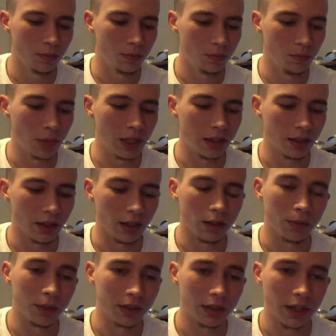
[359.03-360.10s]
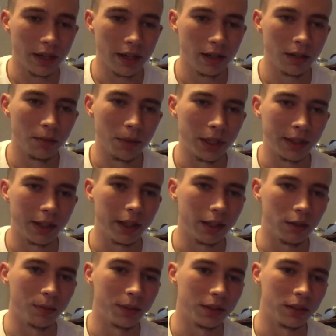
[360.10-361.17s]
make the increments higher or make the
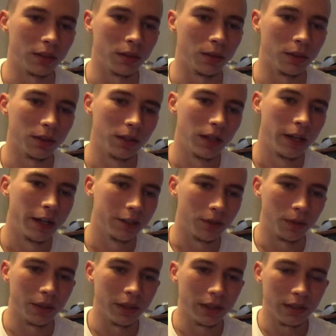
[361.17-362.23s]
increments lower. So in this